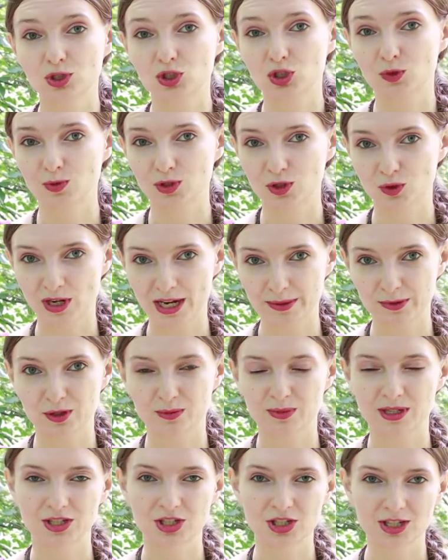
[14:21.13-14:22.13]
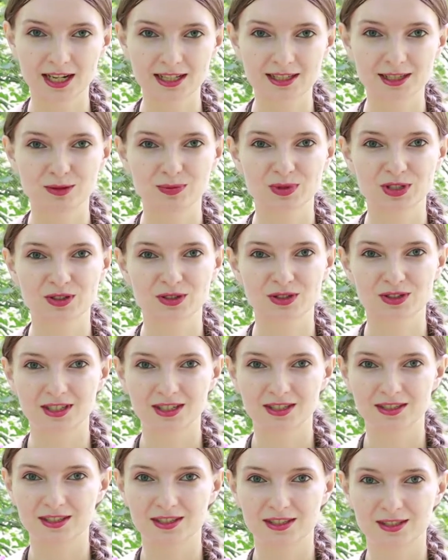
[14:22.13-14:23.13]
subscribe to my channel, because
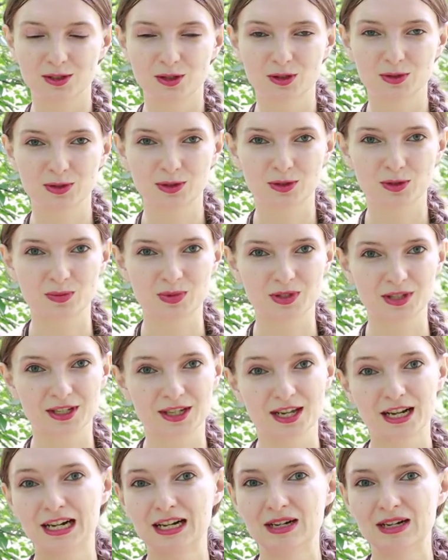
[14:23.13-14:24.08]
there is going to be